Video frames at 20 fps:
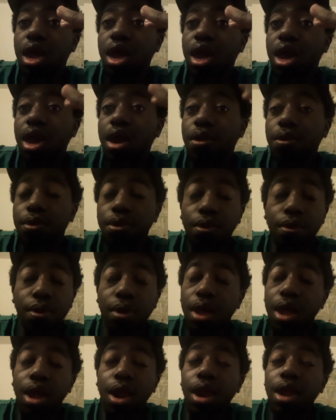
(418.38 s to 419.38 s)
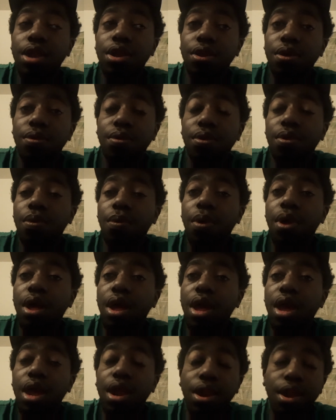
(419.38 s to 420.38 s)
I don't know, I don't know
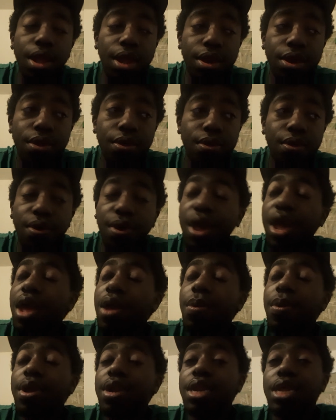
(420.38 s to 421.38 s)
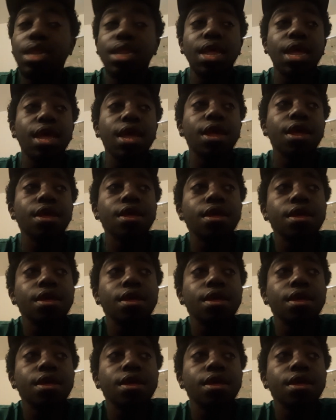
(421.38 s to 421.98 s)
why, I don't know how I did that,